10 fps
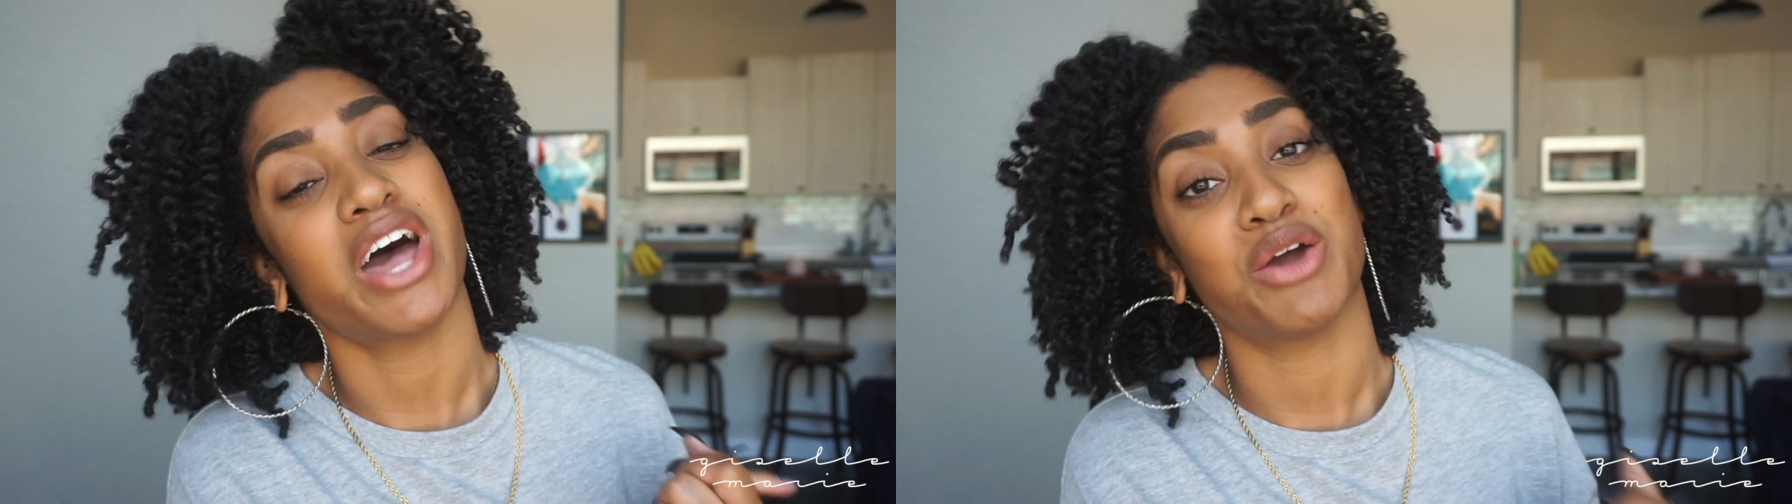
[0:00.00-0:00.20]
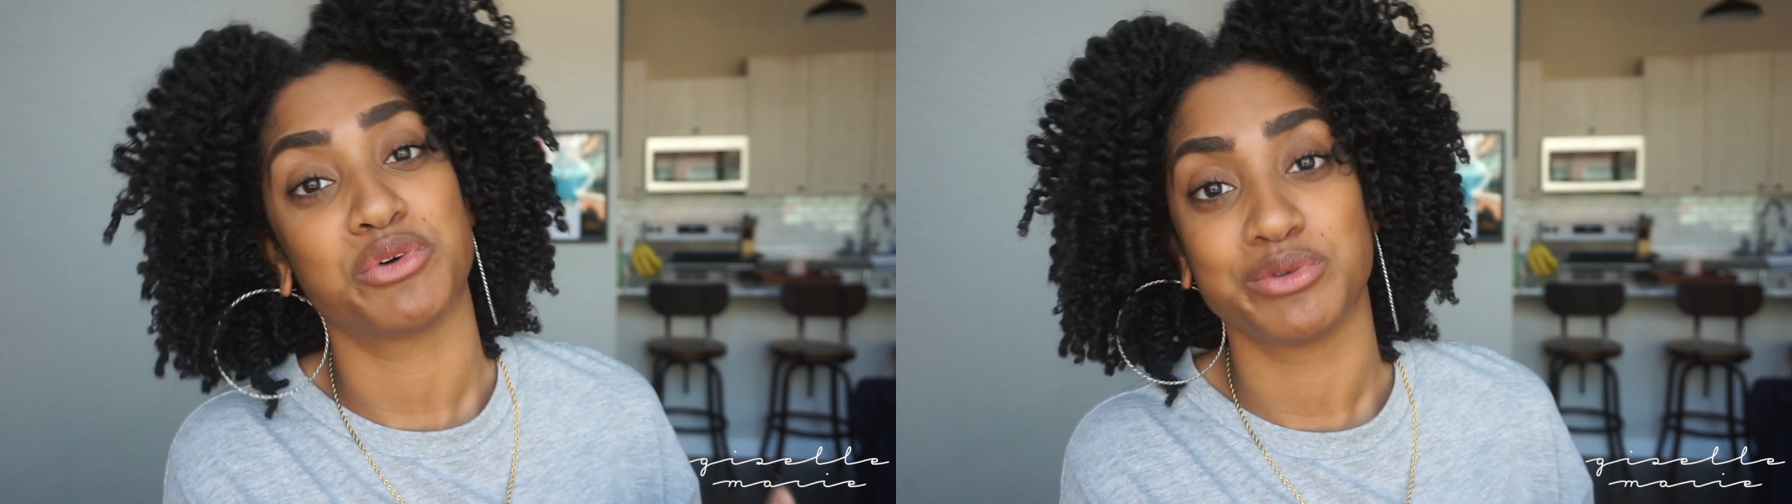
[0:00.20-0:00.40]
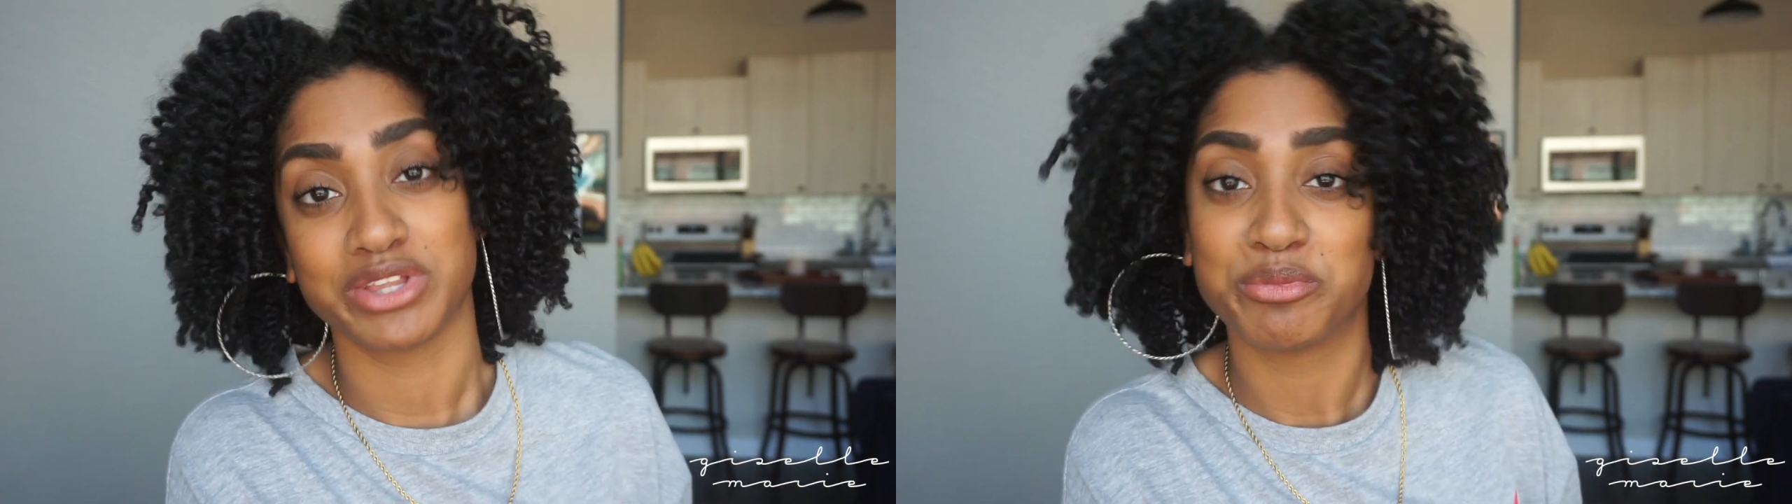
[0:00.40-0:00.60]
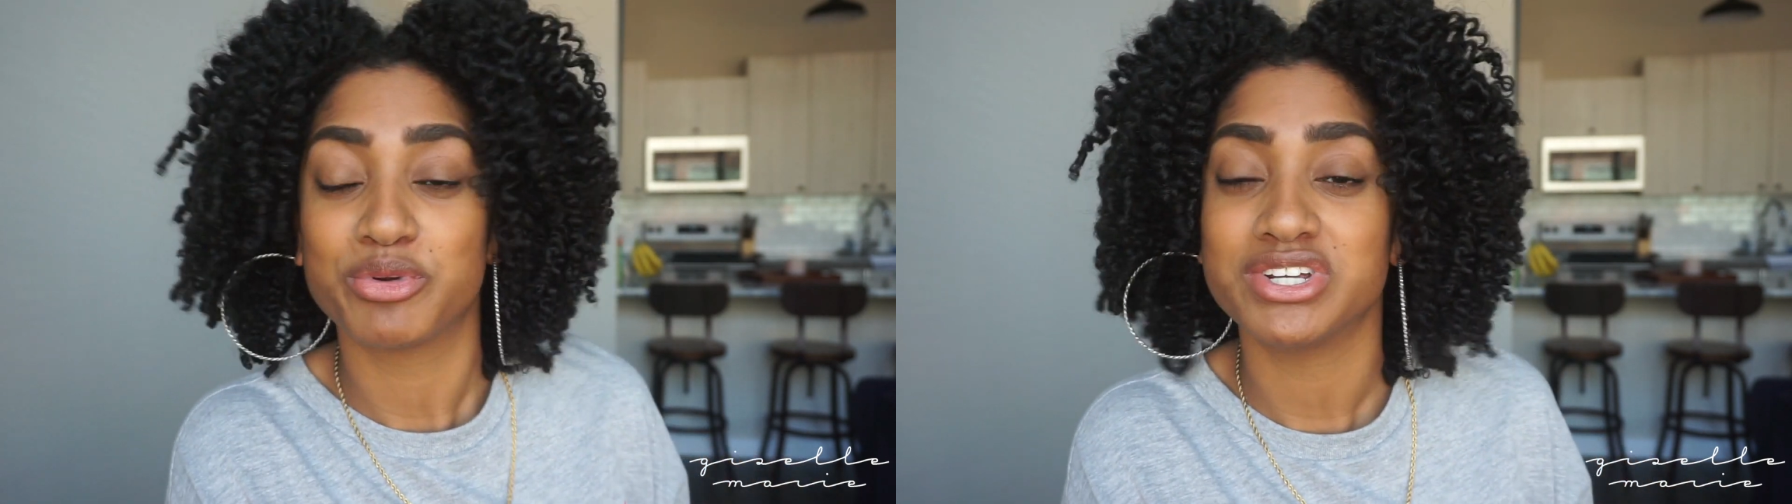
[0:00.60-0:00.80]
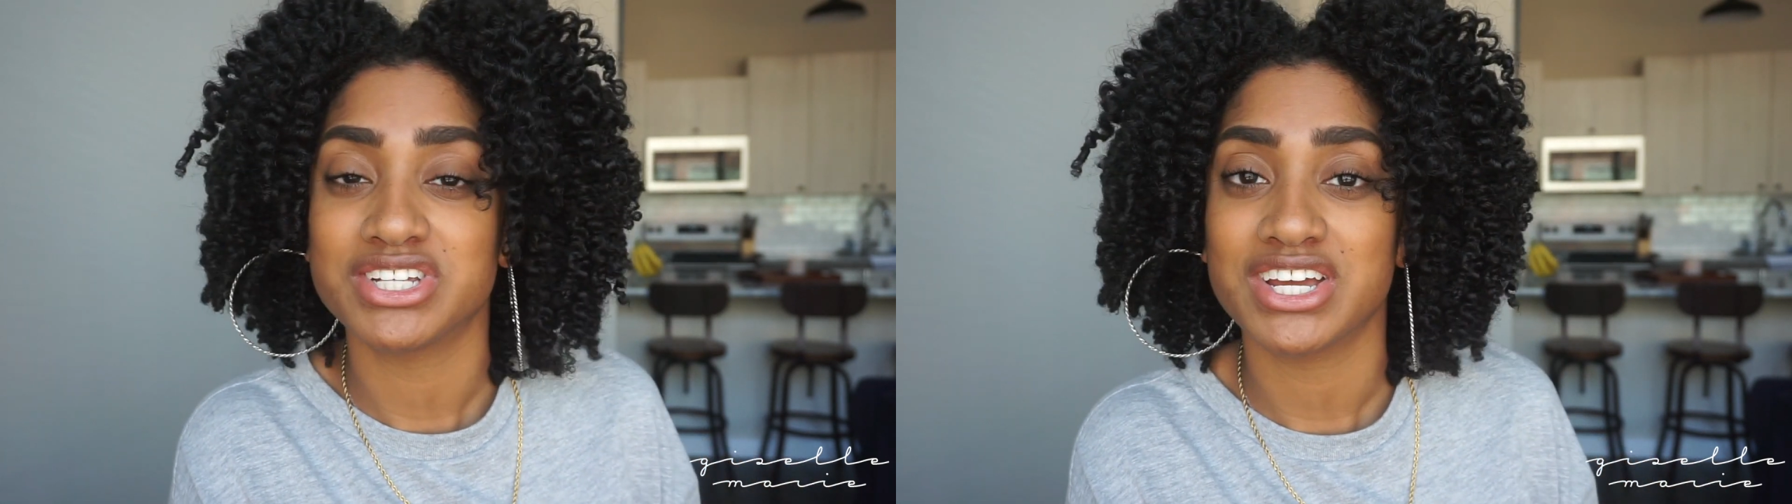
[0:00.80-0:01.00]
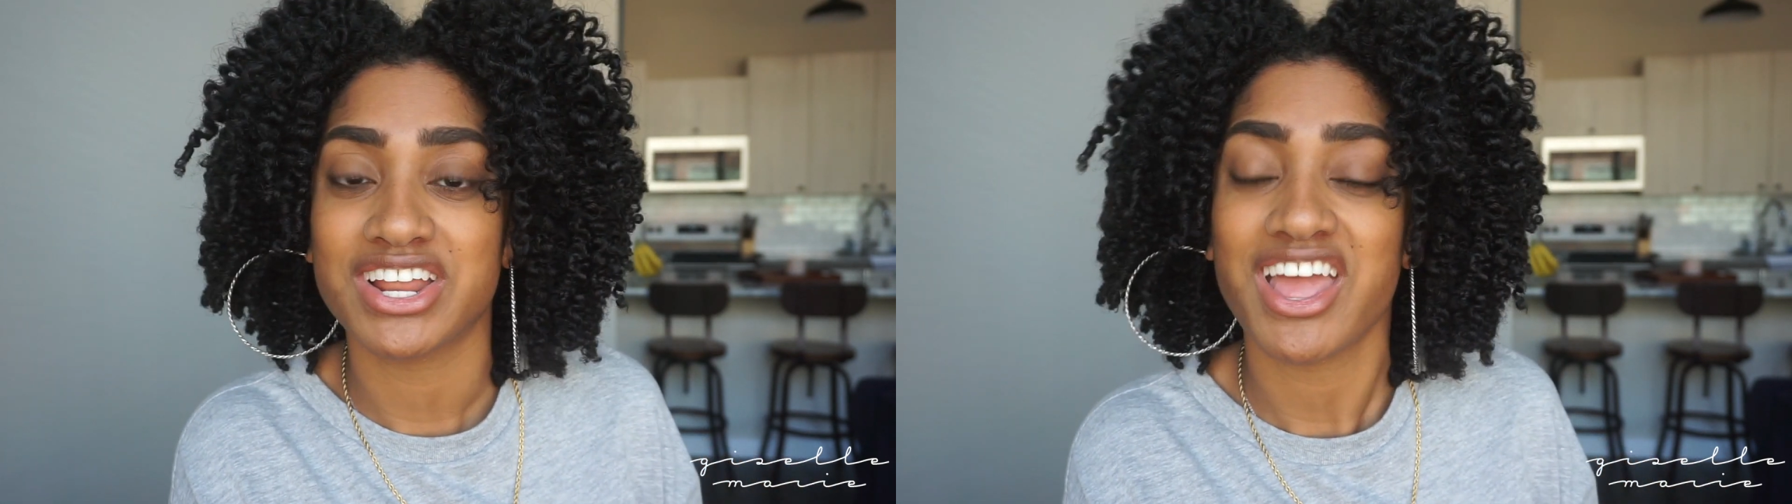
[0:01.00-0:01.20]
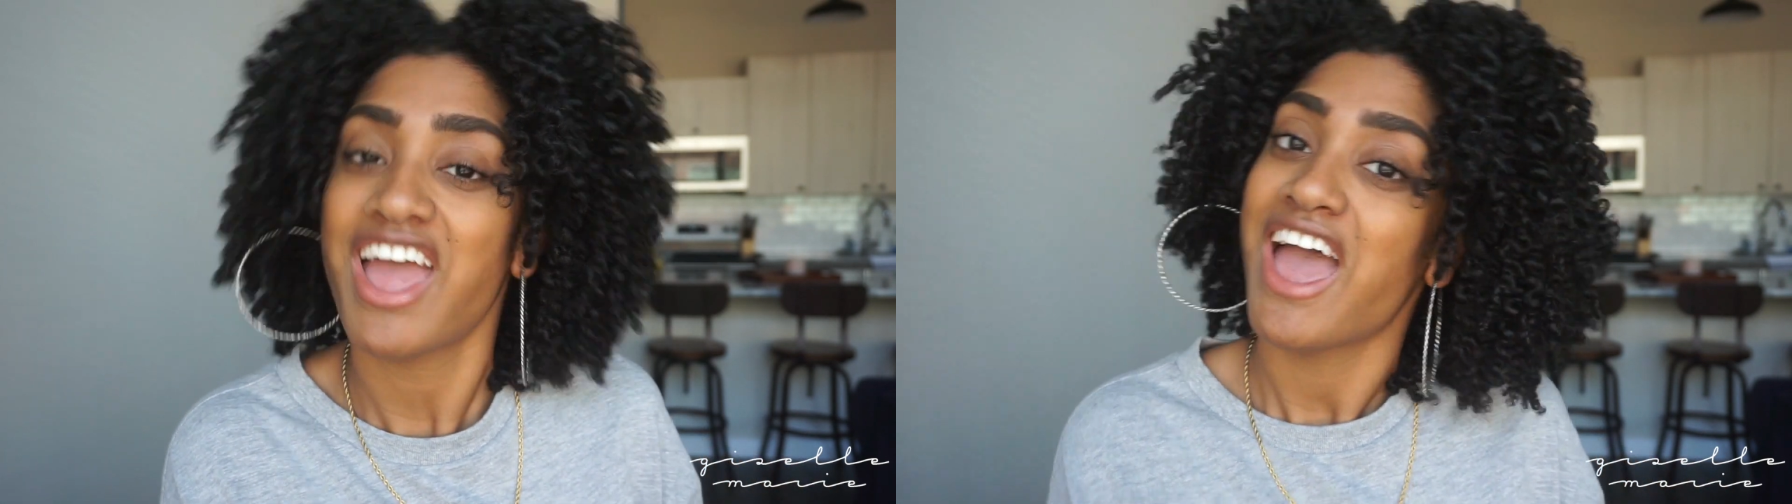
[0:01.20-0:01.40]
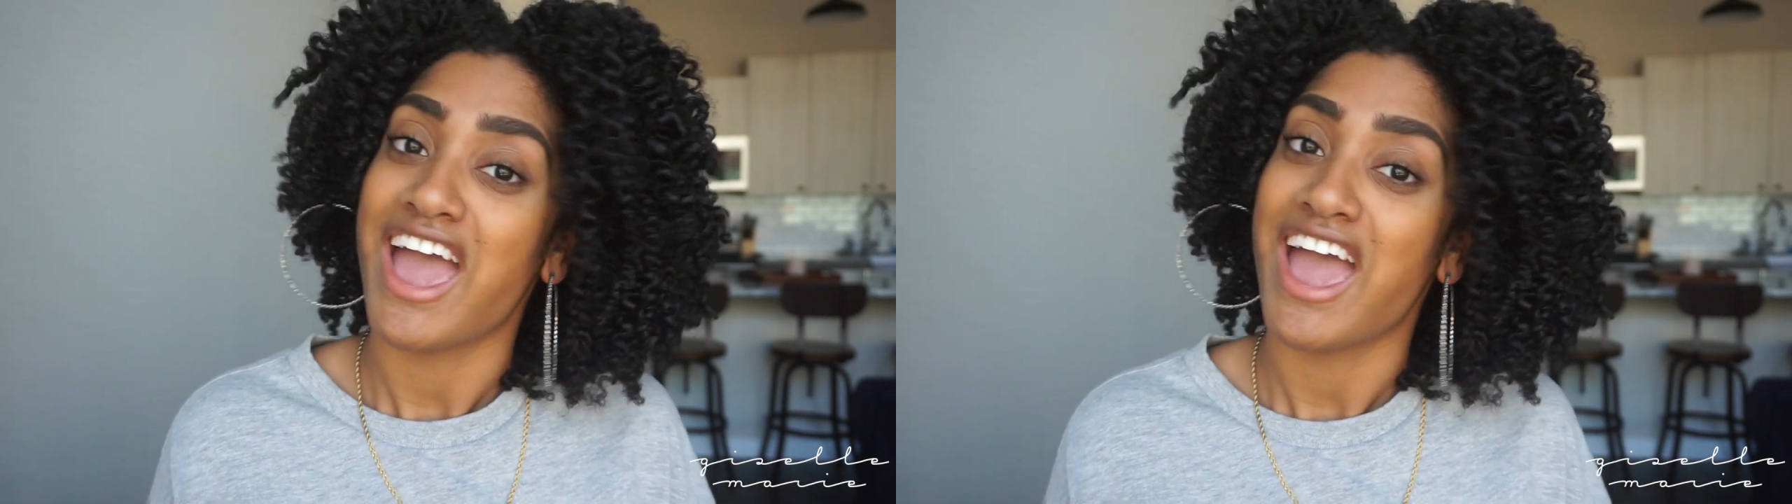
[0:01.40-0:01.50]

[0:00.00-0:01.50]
I would really appreciate it.